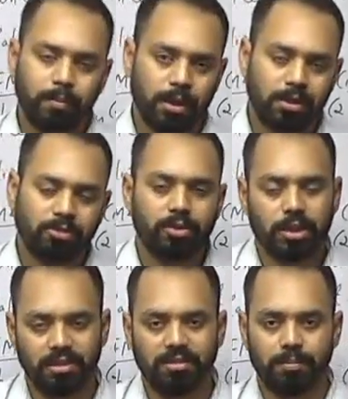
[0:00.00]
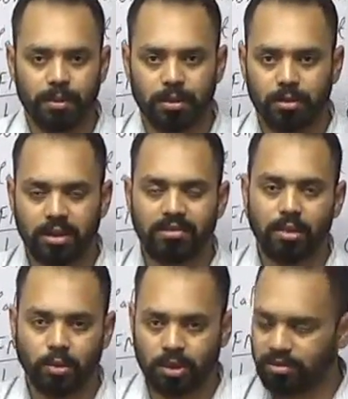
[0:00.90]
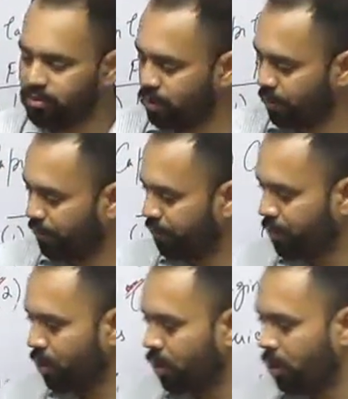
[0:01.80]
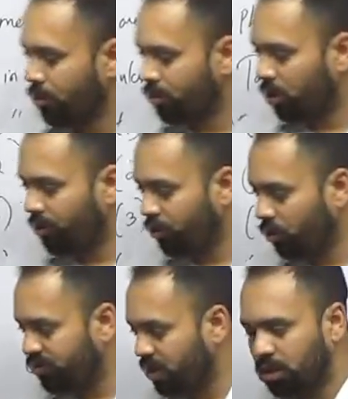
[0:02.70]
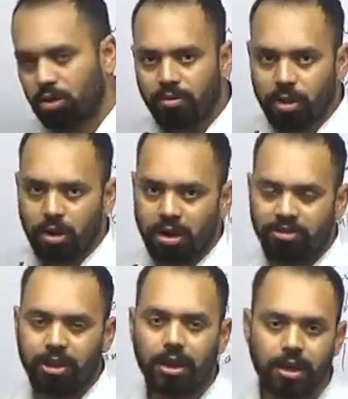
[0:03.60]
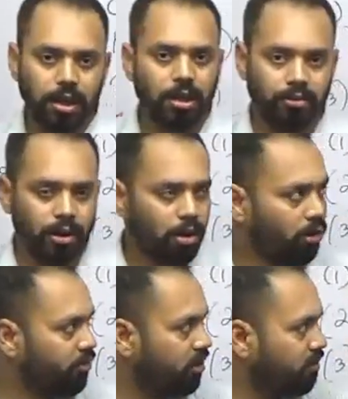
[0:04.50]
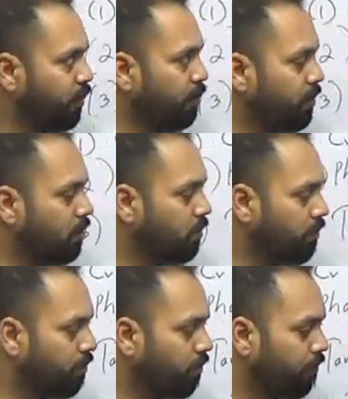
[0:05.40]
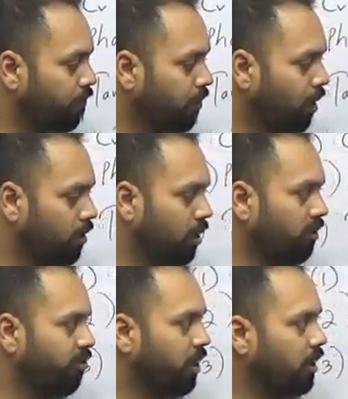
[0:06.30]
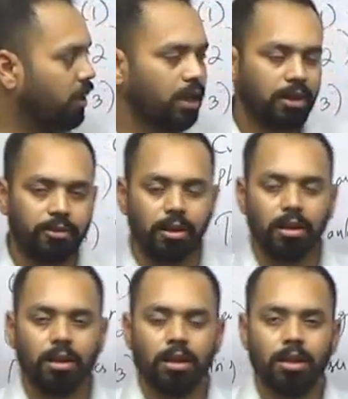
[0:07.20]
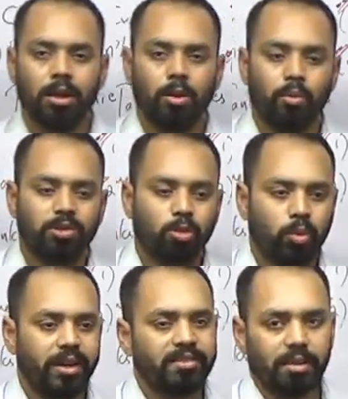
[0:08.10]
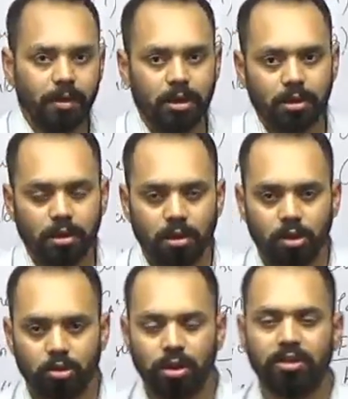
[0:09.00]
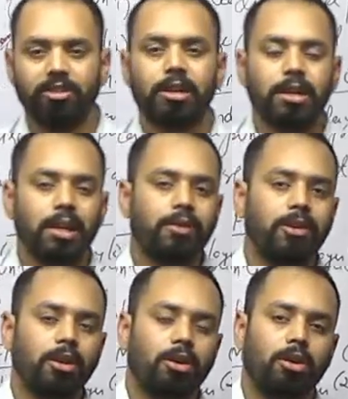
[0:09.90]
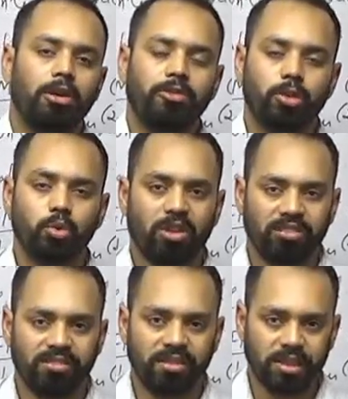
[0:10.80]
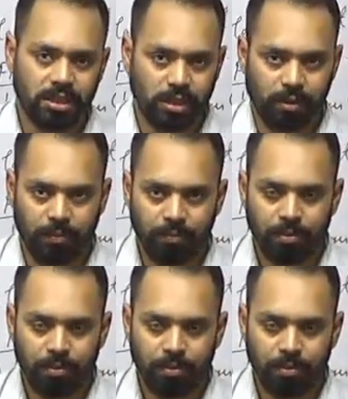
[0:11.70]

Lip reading: parts were easy questions. Okay. So if you see the overall difficulty level of this paper, the difficulty level was quite similar to the difficulty level of 2016.